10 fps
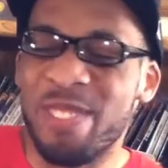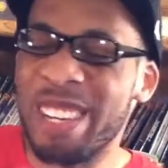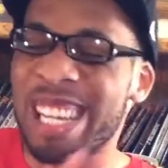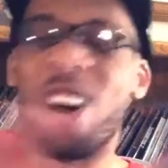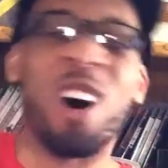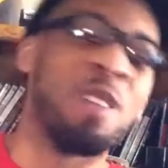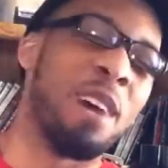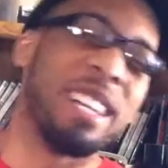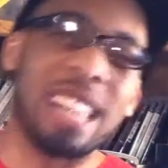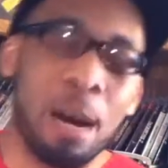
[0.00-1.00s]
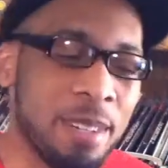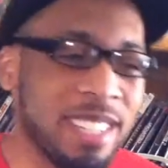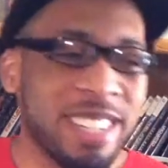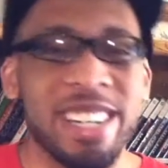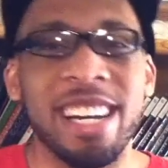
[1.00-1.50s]
forget all about the
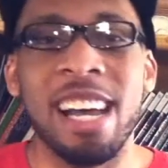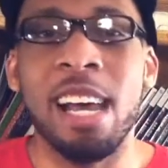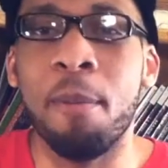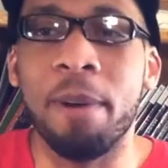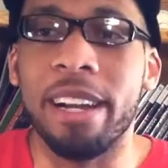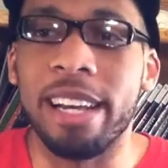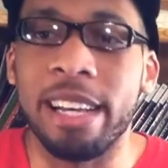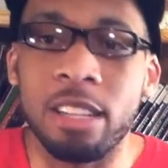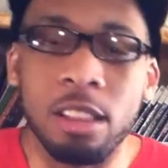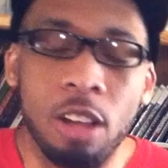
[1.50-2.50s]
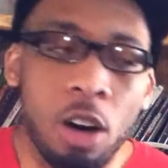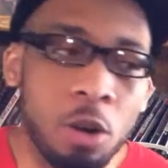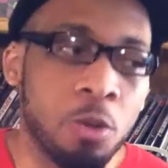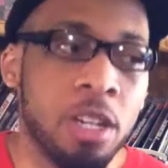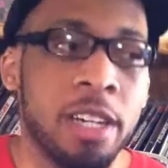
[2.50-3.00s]
commentary. But in the
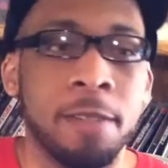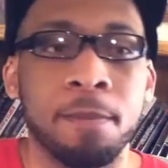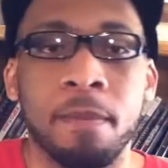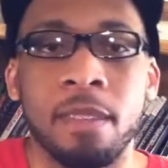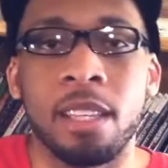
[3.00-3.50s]
long run,